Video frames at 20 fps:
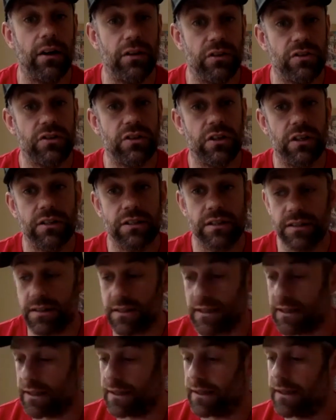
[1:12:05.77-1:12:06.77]

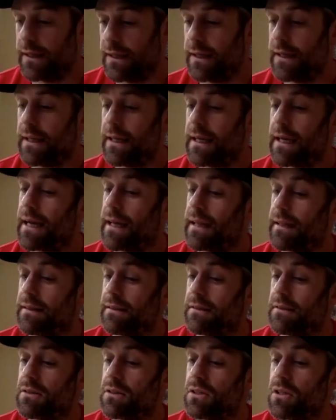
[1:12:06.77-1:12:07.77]
uncertainty,
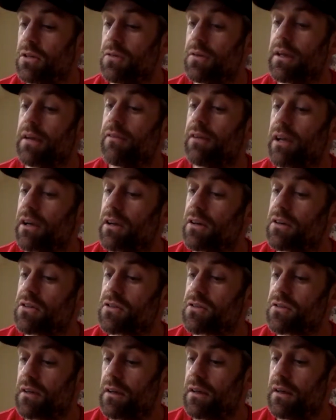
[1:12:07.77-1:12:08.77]
and you giving
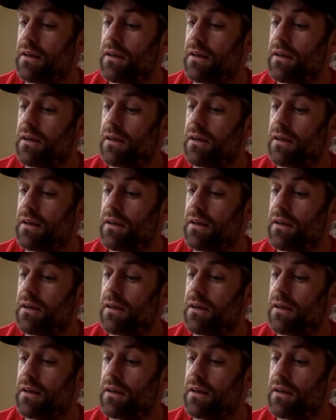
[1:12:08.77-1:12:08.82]
us